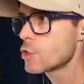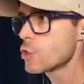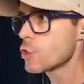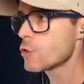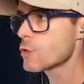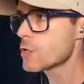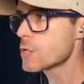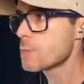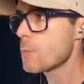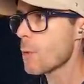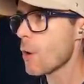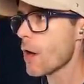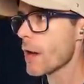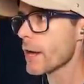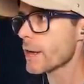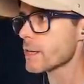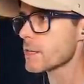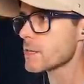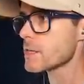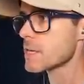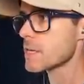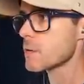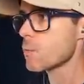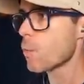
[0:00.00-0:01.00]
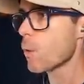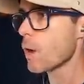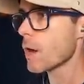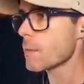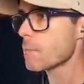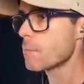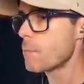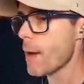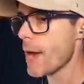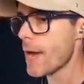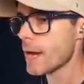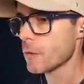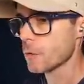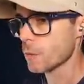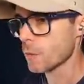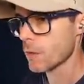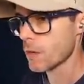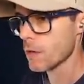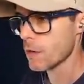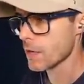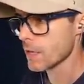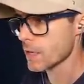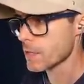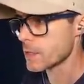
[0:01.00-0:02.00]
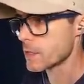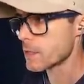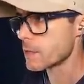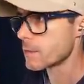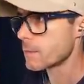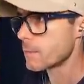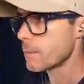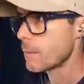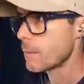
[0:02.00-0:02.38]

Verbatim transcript: Two spiders in one battle, nice.